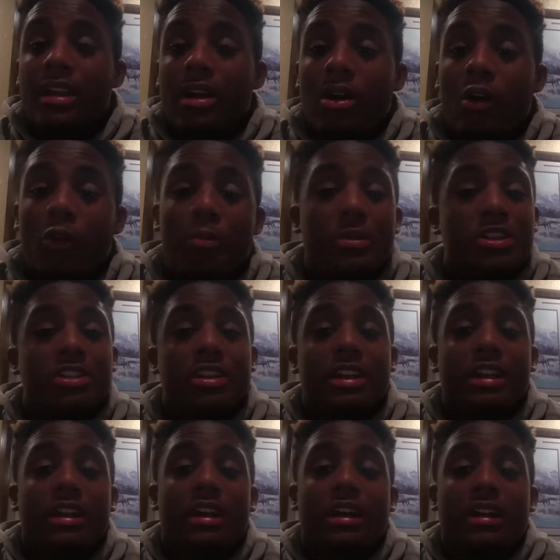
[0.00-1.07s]
Hope,
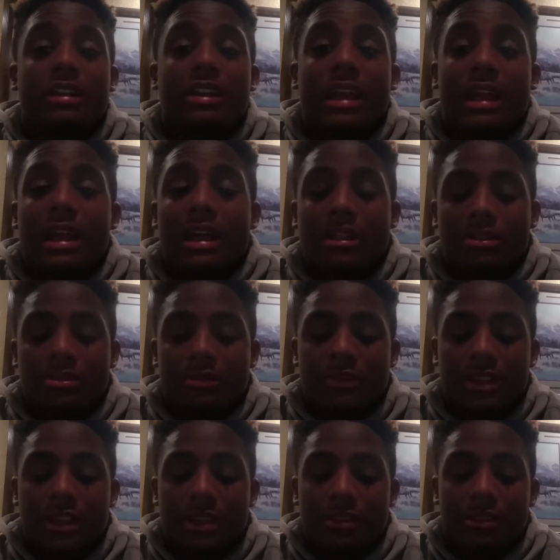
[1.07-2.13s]
Michigan, that college over there,